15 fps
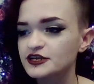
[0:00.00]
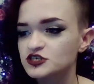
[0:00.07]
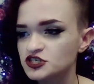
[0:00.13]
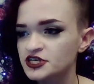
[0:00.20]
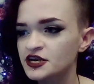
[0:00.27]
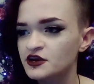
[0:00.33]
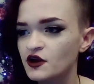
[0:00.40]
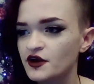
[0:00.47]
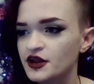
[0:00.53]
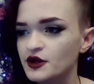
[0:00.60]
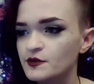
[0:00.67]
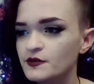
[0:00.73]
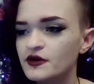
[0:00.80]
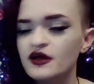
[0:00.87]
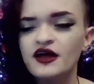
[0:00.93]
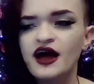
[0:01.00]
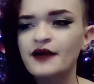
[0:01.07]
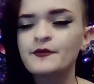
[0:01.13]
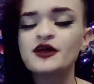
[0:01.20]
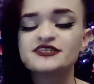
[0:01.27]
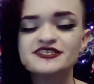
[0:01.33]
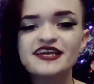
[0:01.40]
and I cheated on him,
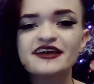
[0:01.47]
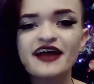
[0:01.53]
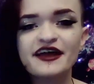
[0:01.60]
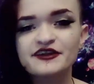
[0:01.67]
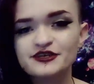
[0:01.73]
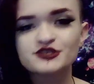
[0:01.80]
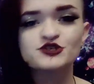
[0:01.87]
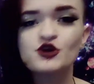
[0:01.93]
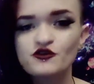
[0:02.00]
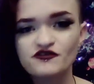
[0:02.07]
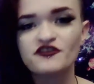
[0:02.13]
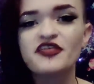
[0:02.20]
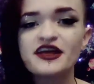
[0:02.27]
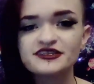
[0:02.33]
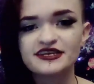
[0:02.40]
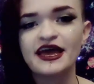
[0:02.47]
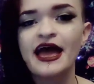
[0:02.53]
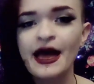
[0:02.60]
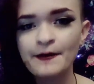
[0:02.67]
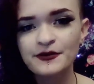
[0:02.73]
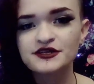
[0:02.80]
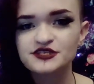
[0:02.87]
I'm not saying I deserve for that to
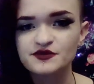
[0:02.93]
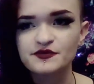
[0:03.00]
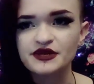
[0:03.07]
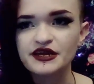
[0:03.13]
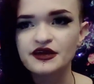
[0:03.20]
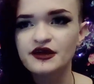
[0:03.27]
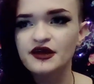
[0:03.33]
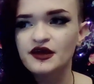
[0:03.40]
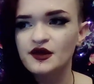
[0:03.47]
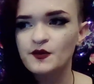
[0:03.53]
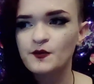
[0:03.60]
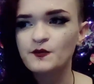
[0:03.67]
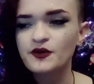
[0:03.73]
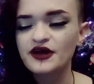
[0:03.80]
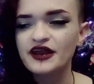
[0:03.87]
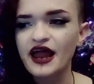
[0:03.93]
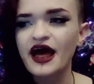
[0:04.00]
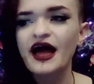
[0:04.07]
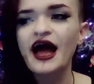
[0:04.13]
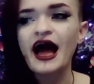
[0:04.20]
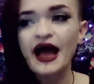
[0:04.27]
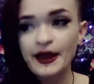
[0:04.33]
happen to me, but
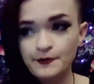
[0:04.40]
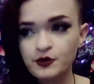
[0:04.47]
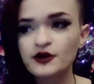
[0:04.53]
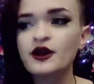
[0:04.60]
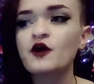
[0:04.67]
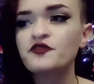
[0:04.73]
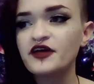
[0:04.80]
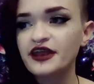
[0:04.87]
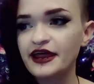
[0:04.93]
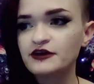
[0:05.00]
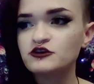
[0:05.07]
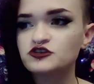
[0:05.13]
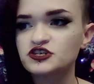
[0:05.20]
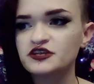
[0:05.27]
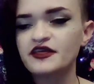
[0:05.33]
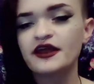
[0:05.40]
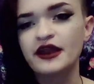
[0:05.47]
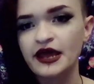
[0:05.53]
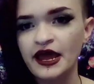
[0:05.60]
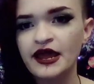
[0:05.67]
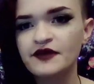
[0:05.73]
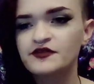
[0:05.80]
I put out that energy
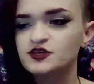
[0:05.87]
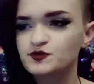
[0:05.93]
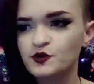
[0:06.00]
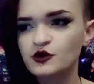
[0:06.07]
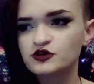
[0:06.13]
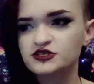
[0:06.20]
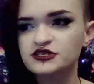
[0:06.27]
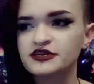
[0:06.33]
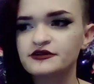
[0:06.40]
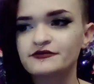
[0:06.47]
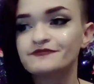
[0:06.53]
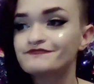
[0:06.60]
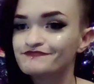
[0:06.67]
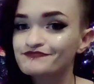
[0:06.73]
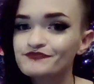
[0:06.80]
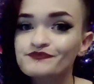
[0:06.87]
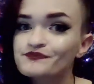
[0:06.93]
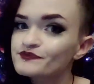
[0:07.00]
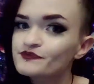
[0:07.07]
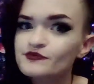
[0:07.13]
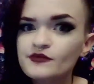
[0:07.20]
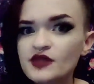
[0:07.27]
that, hey, this person,
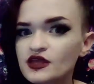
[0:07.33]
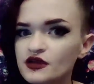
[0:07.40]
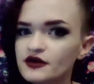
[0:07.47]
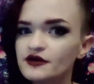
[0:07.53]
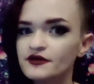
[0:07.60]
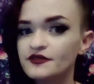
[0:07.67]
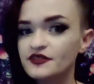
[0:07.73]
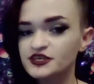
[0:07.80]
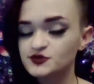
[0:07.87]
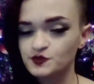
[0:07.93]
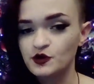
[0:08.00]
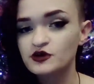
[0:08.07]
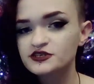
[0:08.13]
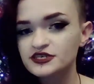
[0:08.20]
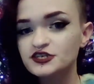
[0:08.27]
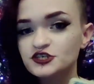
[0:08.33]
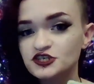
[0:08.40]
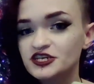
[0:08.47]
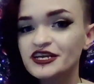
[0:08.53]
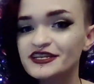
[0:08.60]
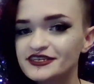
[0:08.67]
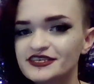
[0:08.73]
this person
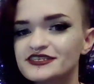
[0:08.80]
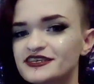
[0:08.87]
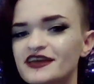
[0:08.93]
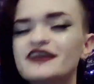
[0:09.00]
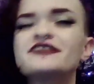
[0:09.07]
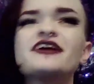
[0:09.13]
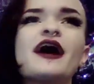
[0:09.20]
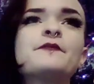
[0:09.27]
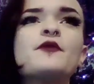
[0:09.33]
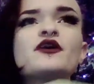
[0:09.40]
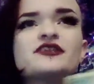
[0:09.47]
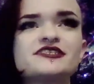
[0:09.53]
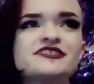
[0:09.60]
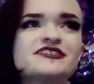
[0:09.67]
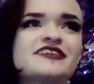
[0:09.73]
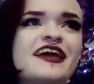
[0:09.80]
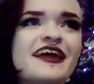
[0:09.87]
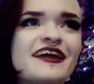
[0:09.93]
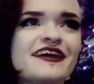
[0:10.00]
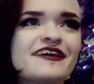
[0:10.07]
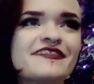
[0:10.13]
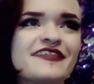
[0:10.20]
cheats. It's, it, I'm not
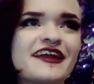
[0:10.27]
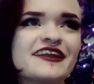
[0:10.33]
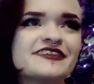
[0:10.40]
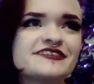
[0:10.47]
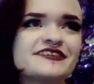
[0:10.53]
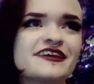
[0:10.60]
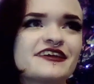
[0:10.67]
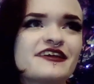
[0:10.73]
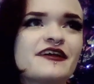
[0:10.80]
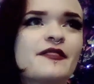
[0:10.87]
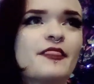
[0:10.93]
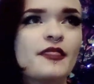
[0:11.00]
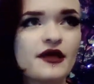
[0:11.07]
saying that it's like,